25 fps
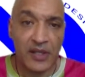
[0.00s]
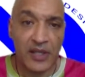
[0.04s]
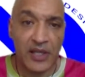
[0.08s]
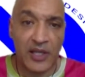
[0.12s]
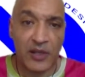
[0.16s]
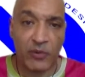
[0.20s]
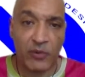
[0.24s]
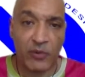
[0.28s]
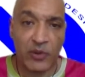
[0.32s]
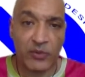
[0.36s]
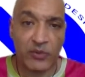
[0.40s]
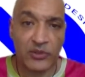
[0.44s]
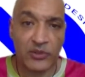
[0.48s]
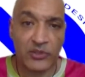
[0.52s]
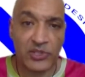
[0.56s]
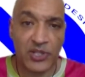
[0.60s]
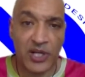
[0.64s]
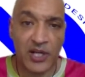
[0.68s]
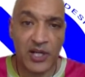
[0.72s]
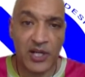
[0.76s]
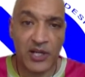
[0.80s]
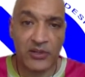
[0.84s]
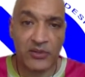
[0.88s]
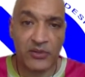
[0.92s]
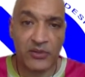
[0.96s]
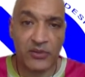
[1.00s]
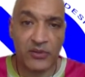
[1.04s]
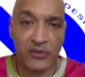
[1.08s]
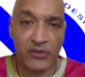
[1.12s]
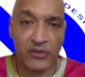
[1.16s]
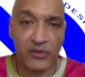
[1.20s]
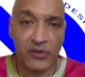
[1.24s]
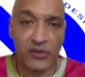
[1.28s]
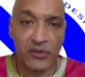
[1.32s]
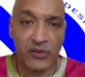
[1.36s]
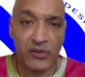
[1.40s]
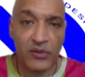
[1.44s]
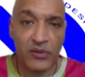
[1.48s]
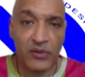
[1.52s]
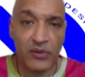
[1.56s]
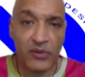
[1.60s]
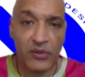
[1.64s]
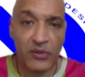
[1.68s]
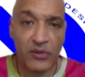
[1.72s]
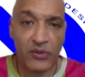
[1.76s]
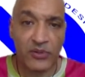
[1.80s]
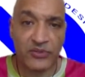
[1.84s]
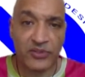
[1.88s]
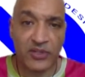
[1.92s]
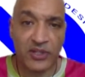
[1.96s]
And we will toggle
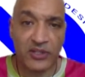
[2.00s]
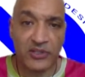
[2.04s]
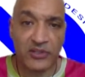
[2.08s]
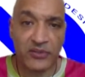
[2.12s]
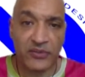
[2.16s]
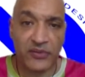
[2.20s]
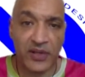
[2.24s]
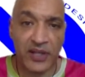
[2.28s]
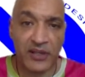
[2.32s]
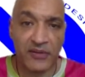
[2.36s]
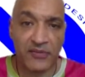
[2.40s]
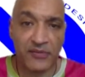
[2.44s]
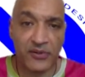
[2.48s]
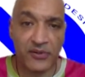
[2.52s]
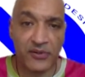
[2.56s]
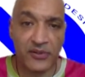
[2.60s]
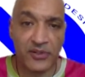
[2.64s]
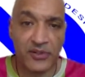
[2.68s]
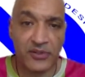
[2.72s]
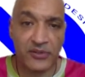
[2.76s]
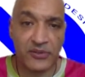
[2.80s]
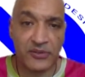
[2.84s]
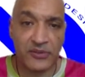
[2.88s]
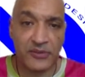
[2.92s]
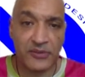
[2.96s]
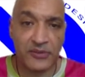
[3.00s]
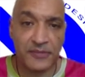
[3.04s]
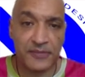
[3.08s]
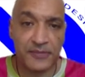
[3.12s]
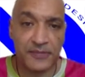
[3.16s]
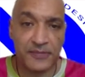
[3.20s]
horizontal and vertical.